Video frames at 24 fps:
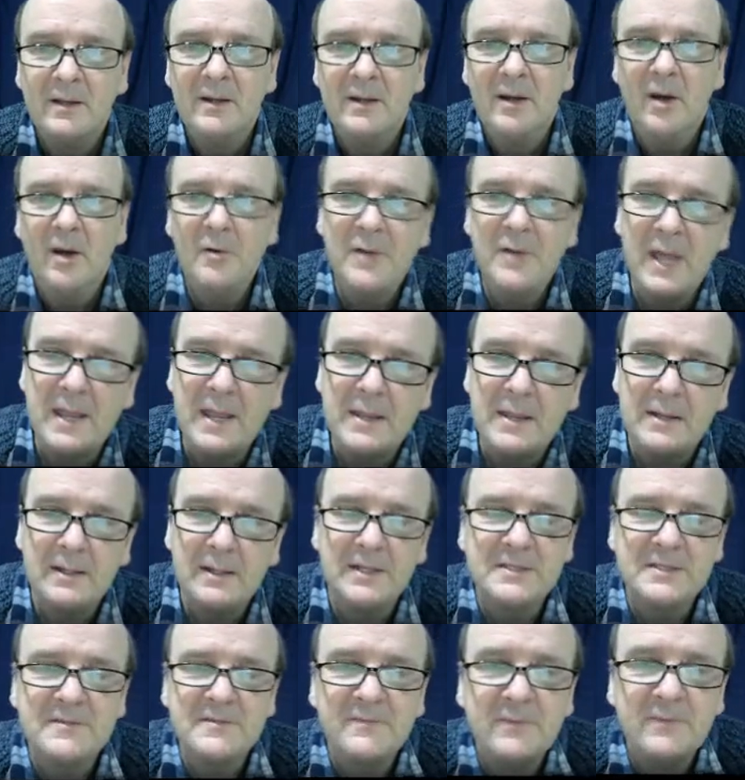Okay,
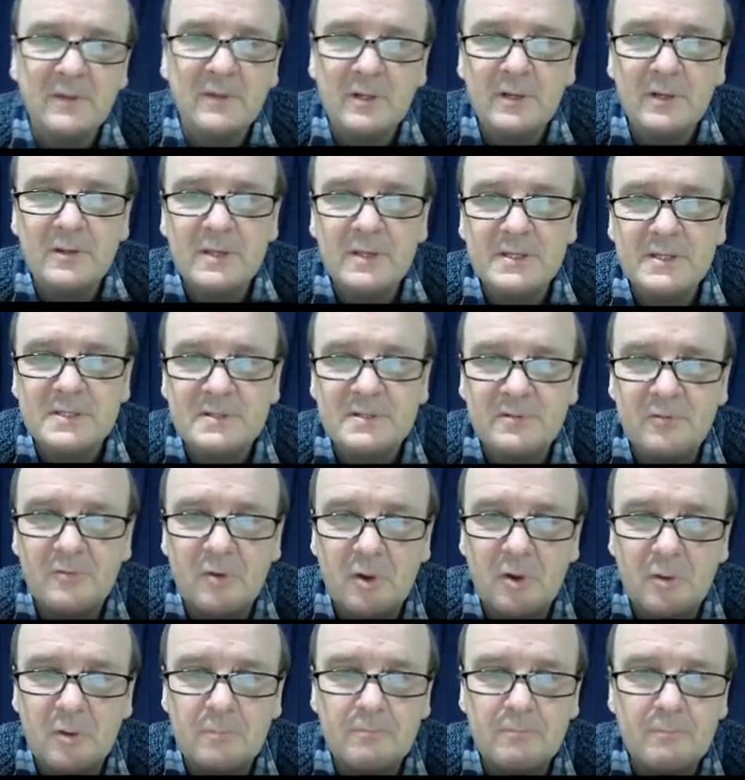let's follow this
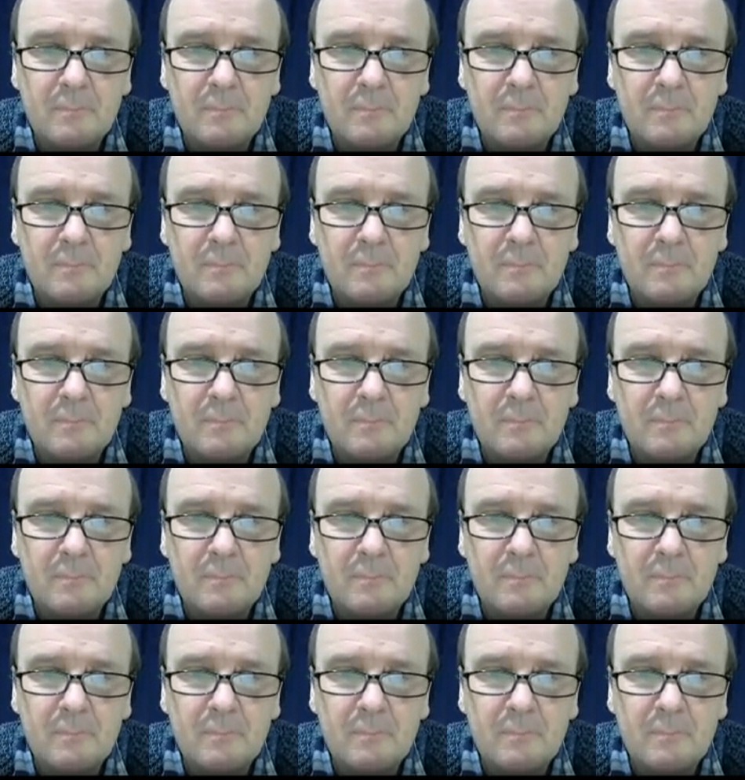through.